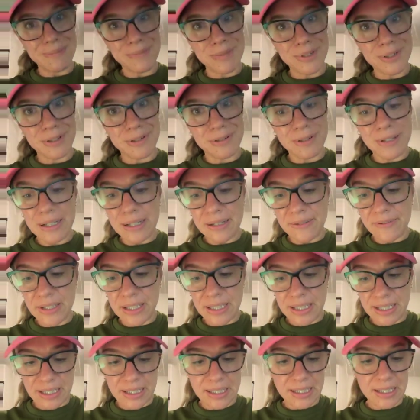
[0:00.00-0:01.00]
I'm
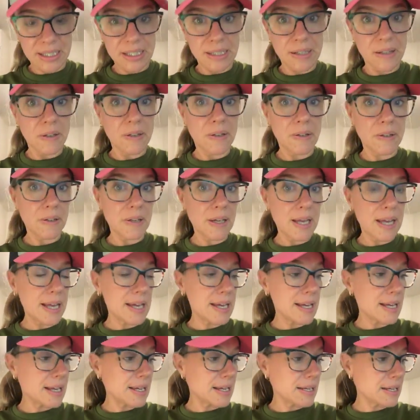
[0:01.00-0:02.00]
traveling.
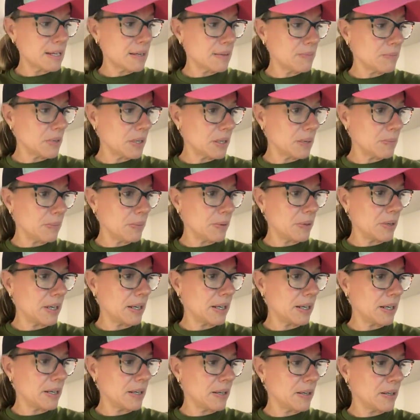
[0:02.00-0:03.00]
And I'm going to
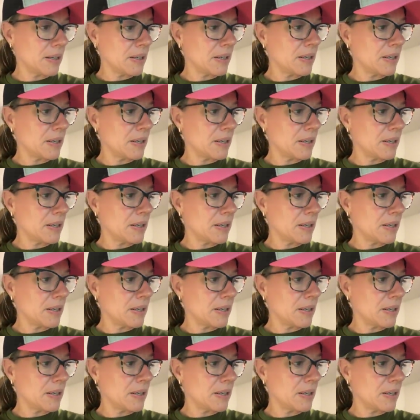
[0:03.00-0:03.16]
put